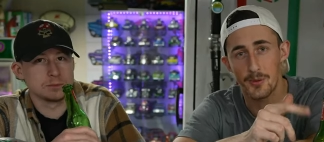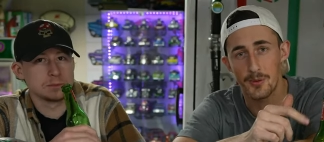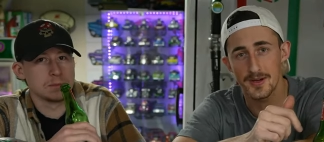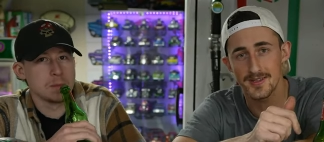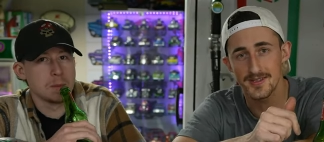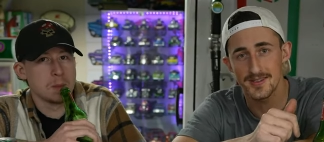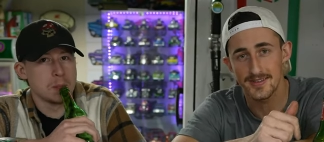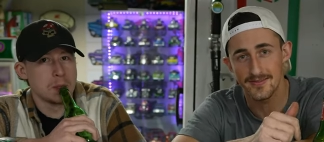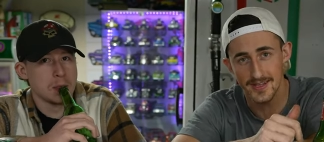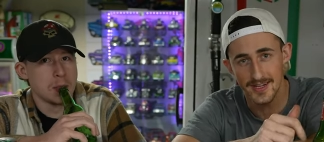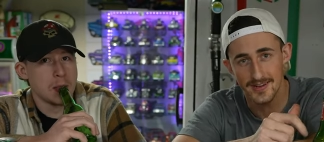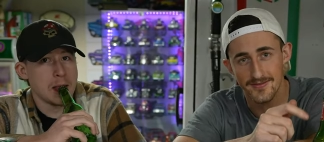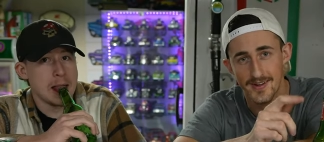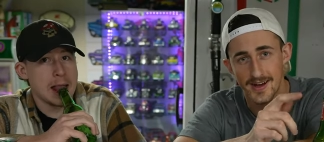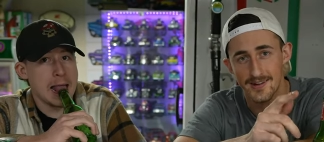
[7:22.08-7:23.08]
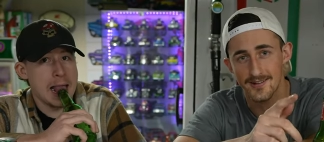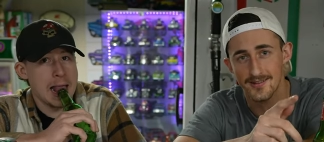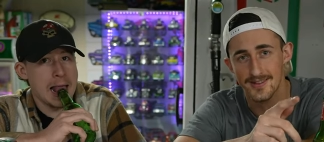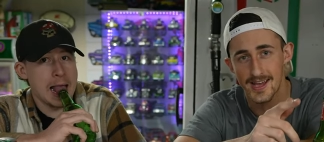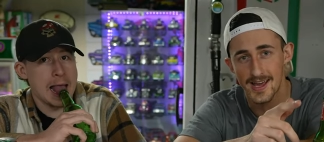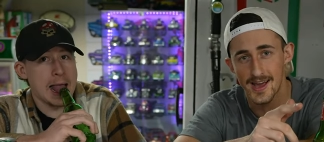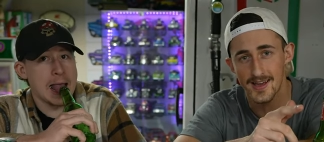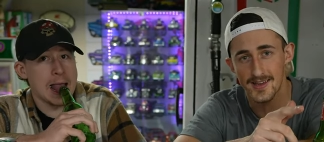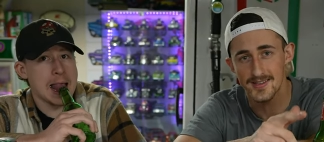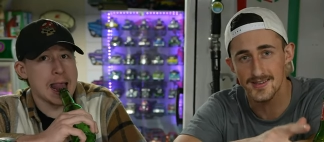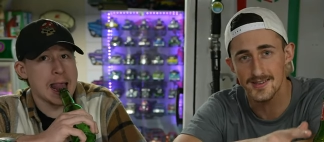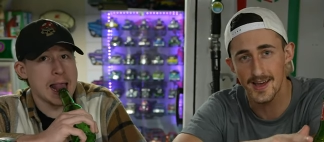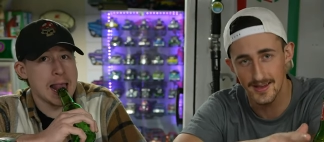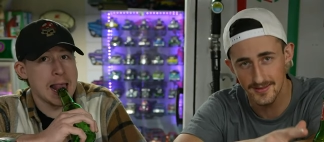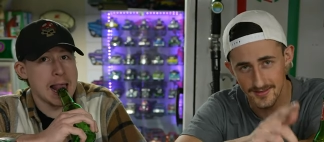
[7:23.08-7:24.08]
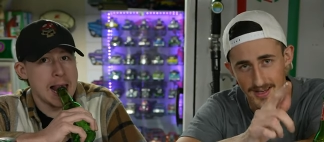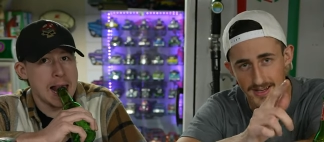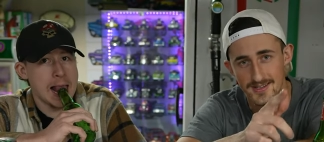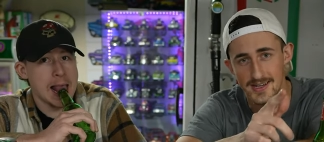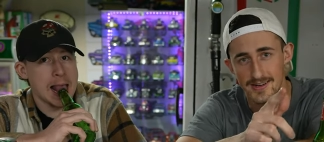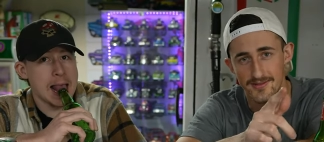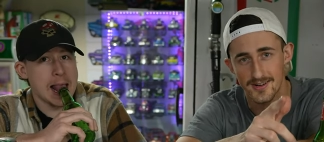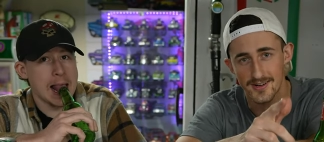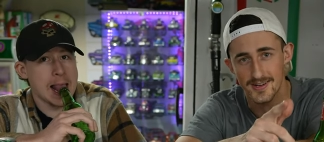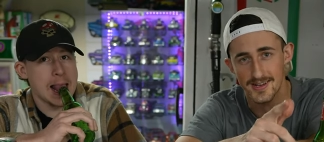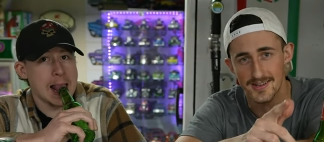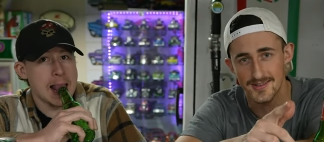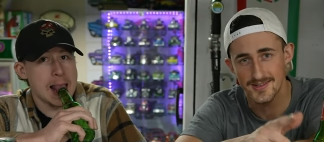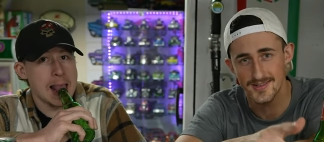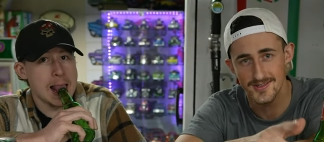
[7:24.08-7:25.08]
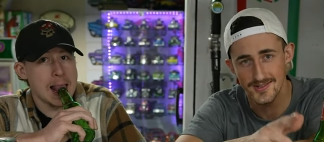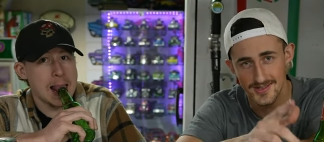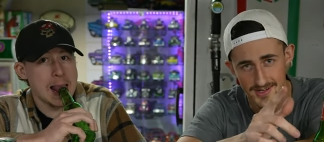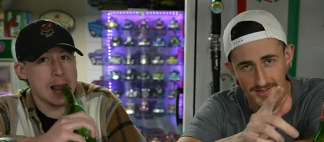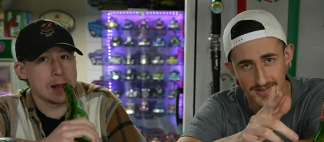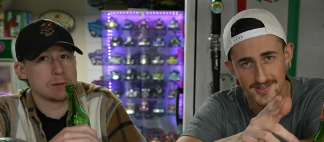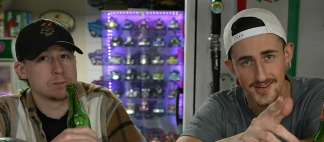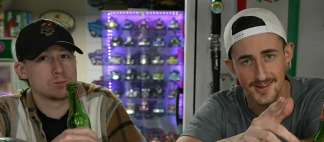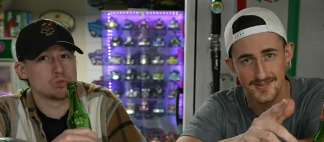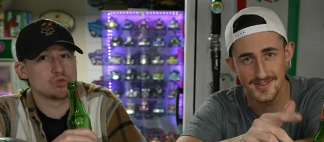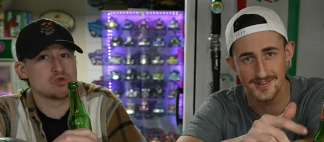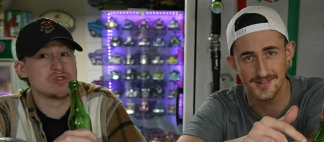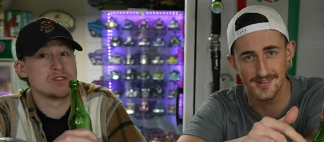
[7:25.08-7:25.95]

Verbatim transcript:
Speaker 1: boys, if you're gonna fuck her in the ass, at least give her a kiss. She deserves it,